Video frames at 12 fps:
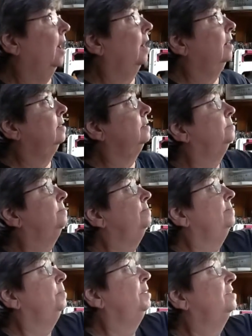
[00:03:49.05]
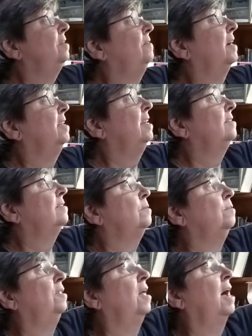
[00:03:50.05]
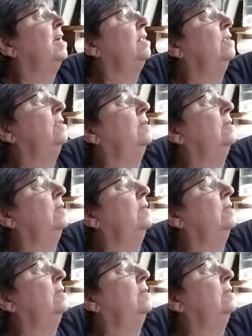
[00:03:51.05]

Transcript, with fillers: Um, let me see if I can get some light